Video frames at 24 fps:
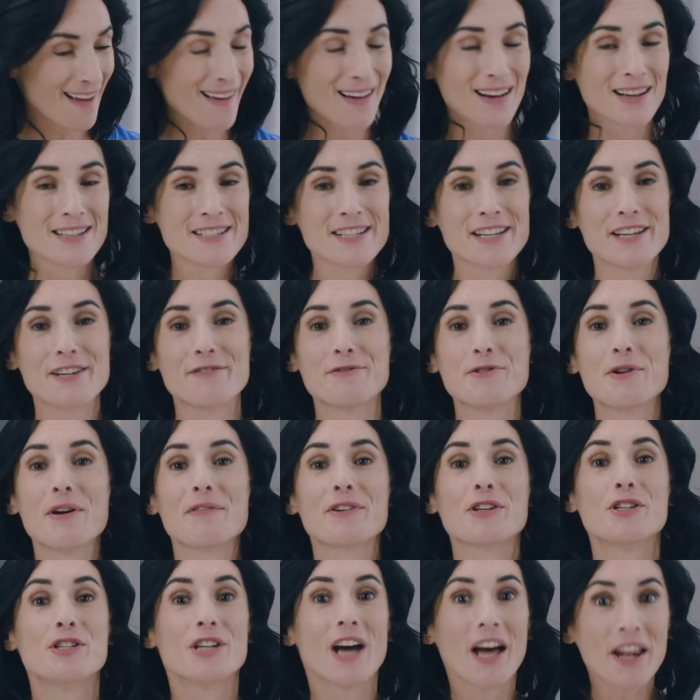And if you have
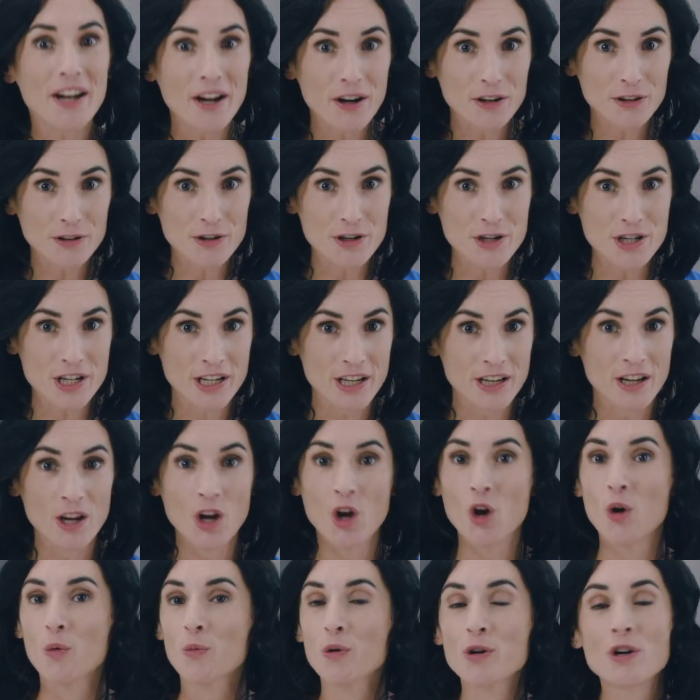a nut allergy,
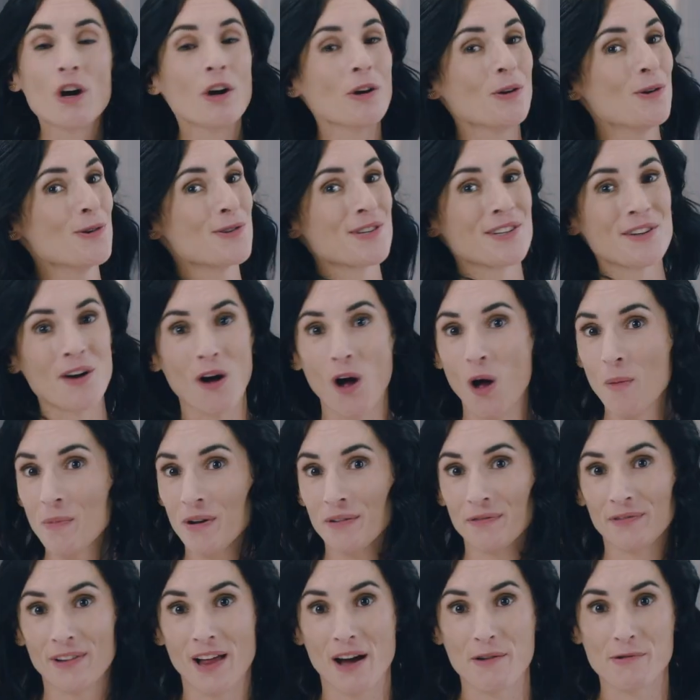we're not using
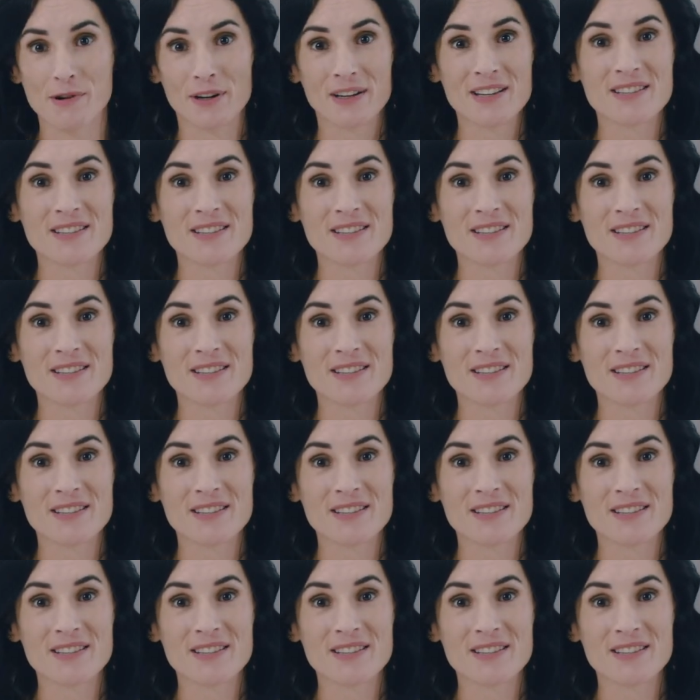almond flour.